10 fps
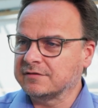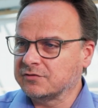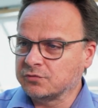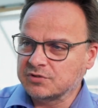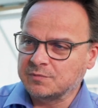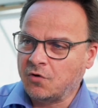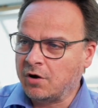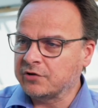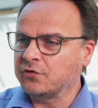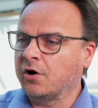too
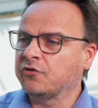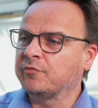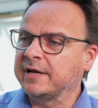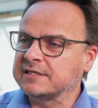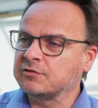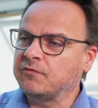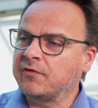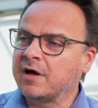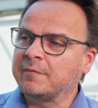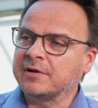small to automate so
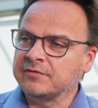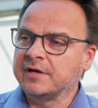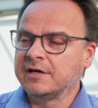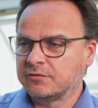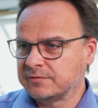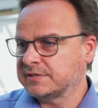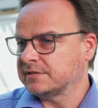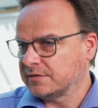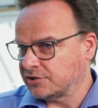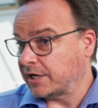far, but
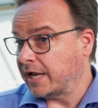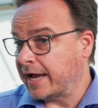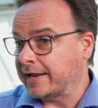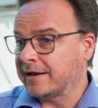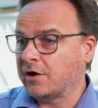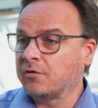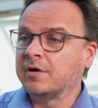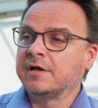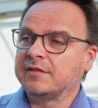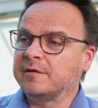with GenAI now,
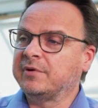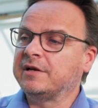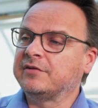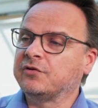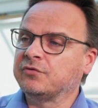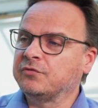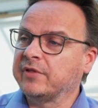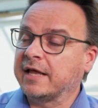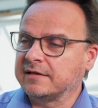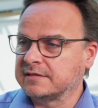the ability to do
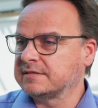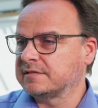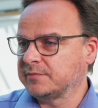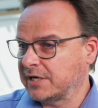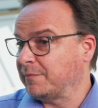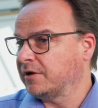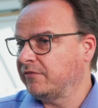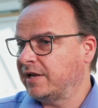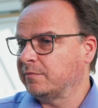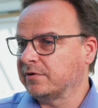that is becoming
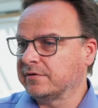available.